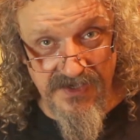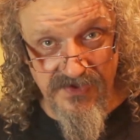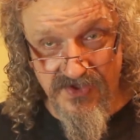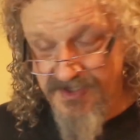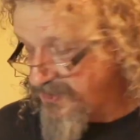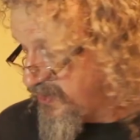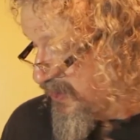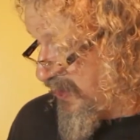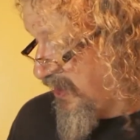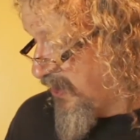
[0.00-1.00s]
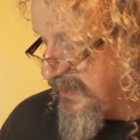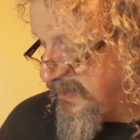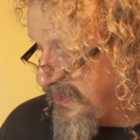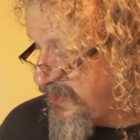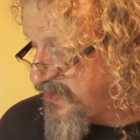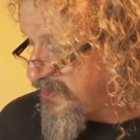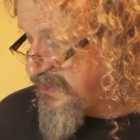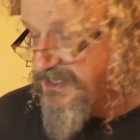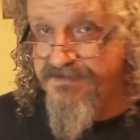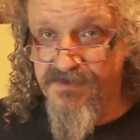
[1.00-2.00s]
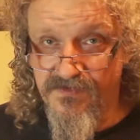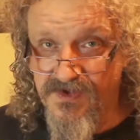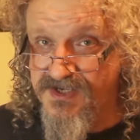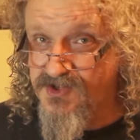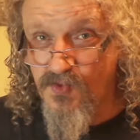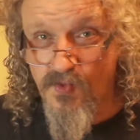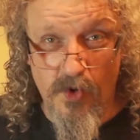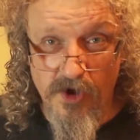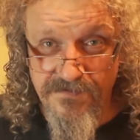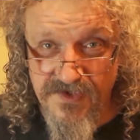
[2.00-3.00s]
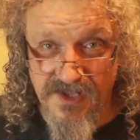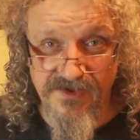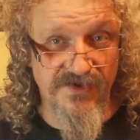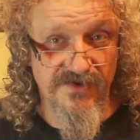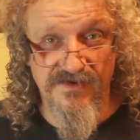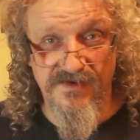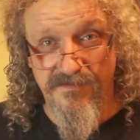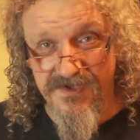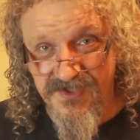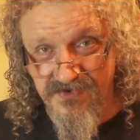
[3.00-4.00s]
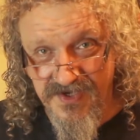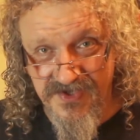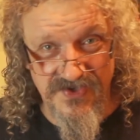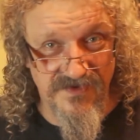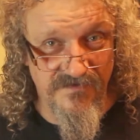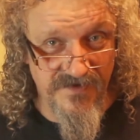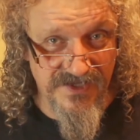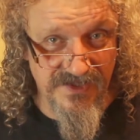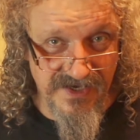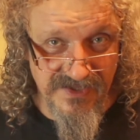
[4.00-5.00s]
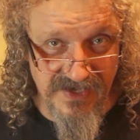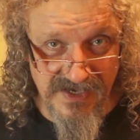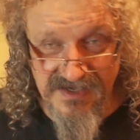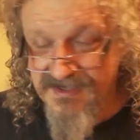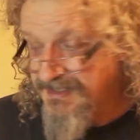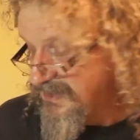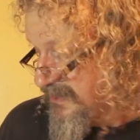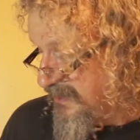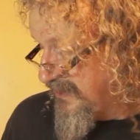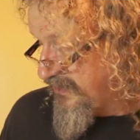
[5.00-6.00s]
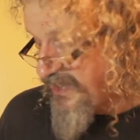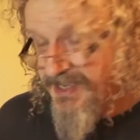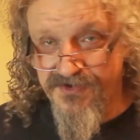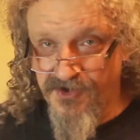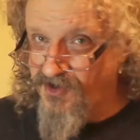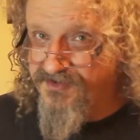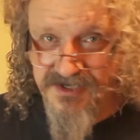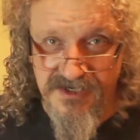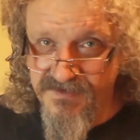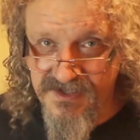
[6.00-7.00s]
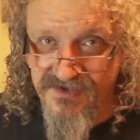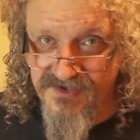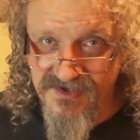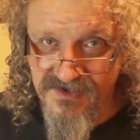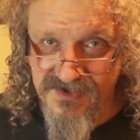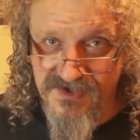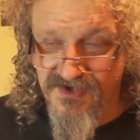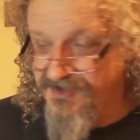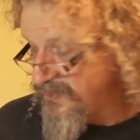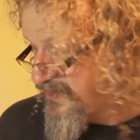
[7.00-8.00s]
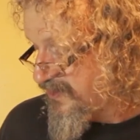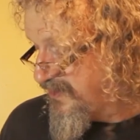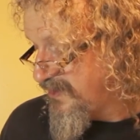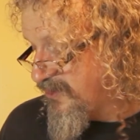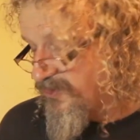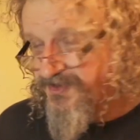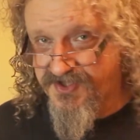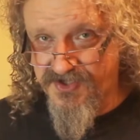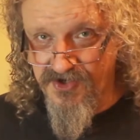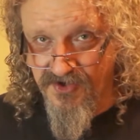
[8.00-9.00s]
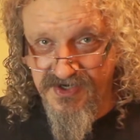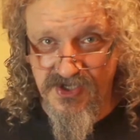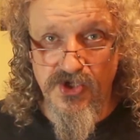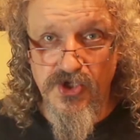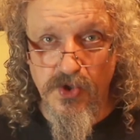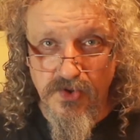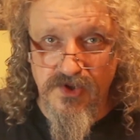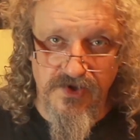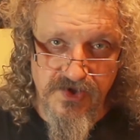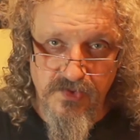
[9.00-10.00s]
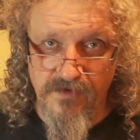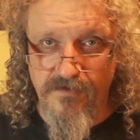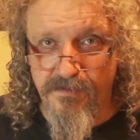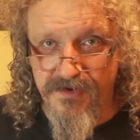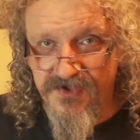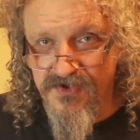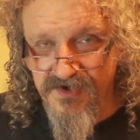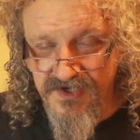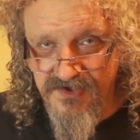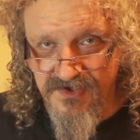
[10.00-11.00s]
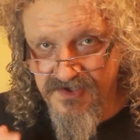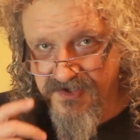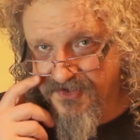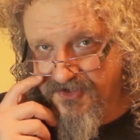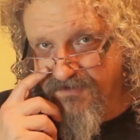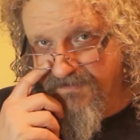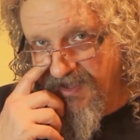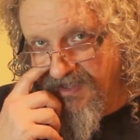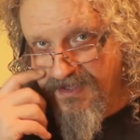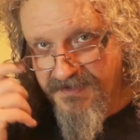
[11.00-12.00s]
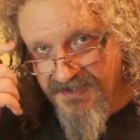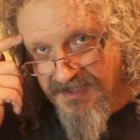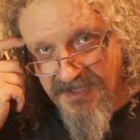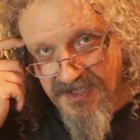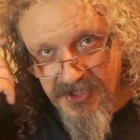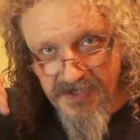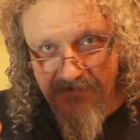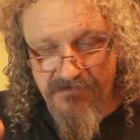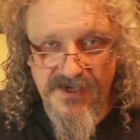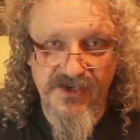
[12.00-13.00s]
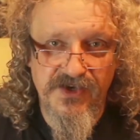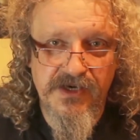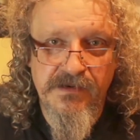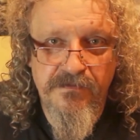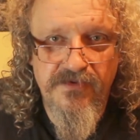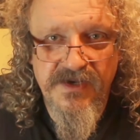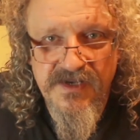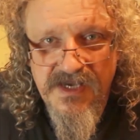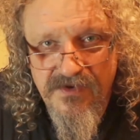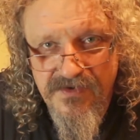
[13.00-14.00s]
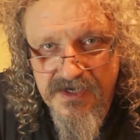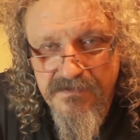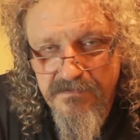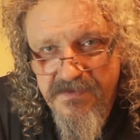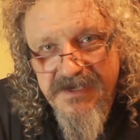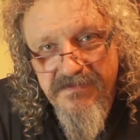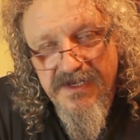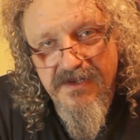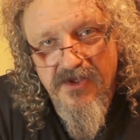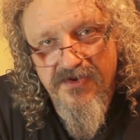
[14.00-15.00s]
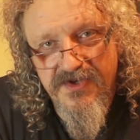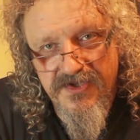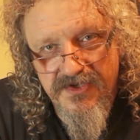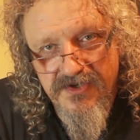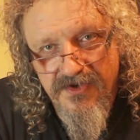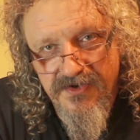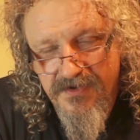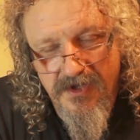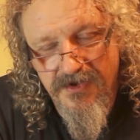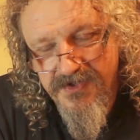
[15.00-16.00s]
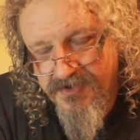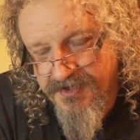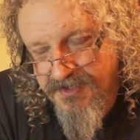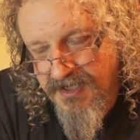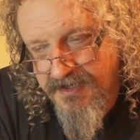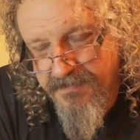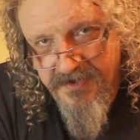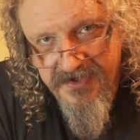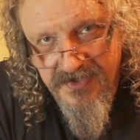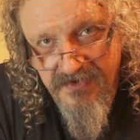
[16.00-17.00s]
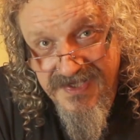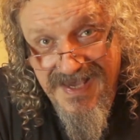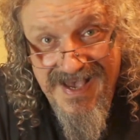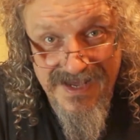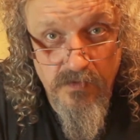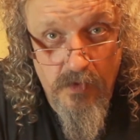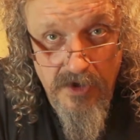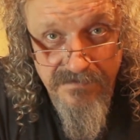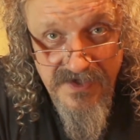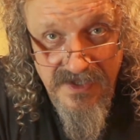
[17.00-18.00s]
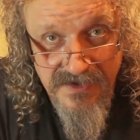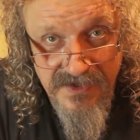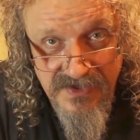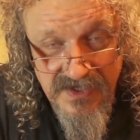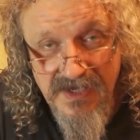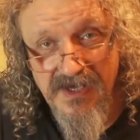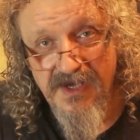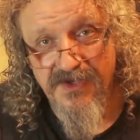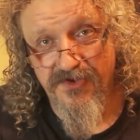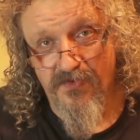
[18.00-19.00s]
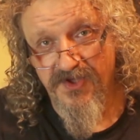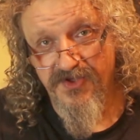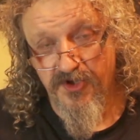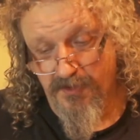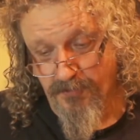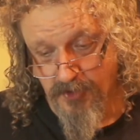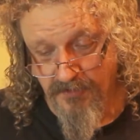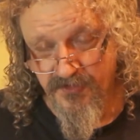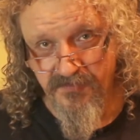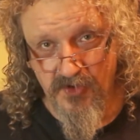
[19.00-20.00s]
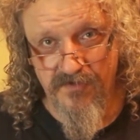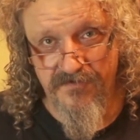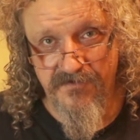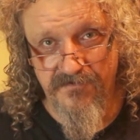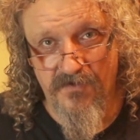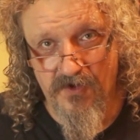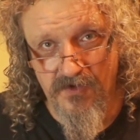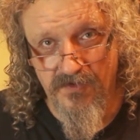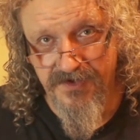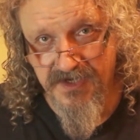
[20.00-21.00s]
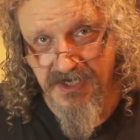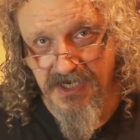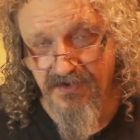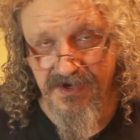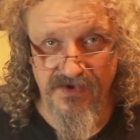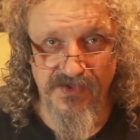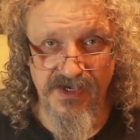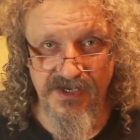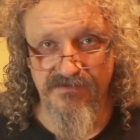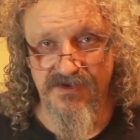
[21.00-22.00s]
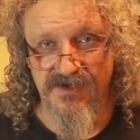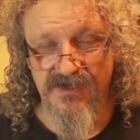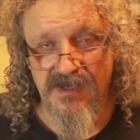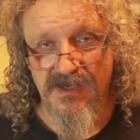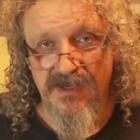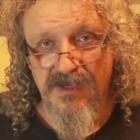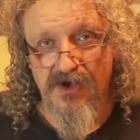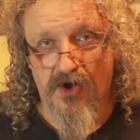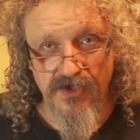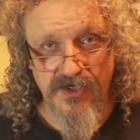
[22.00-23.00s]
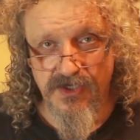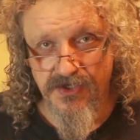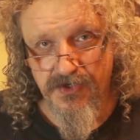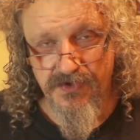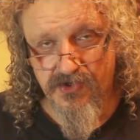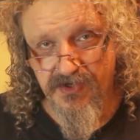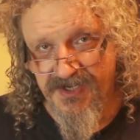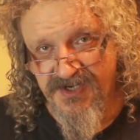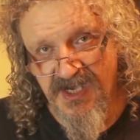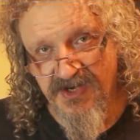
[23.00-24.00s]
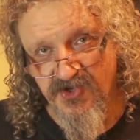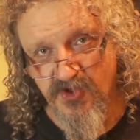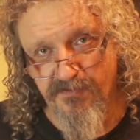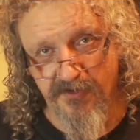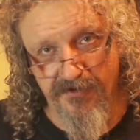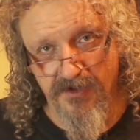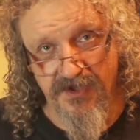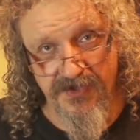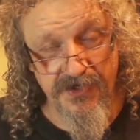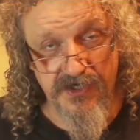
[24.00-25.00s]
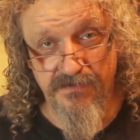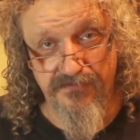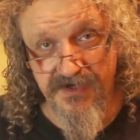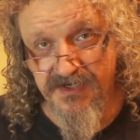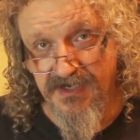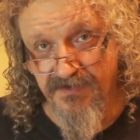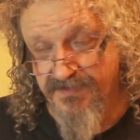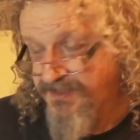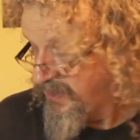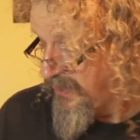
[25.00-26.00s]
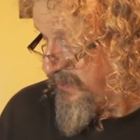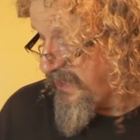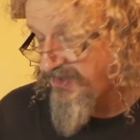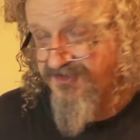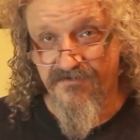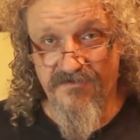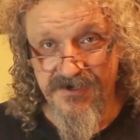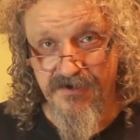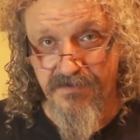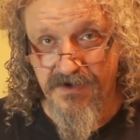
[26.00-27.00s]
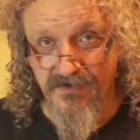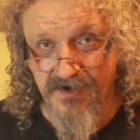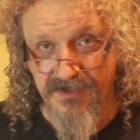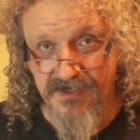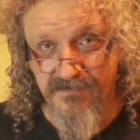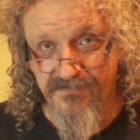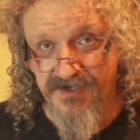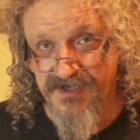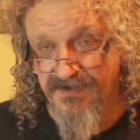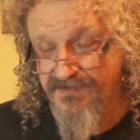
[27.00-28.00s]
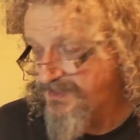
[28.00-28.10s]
engines. Legion Demon will include Warp Talons and Obliterators and things like that. They're not Demon engines, so the Lourdes Gordon is useless with Obliterators and stuff like that. The other thing is you can beam in a Lourdes Gordon, not Lourdes Gordon, an Obliterator and Warp Talons. So whilst your blob's moving forward, clearing out the enemy, all you've got to do is create a 9-inch bubble, and then you can bring down extra firepower. You can bring down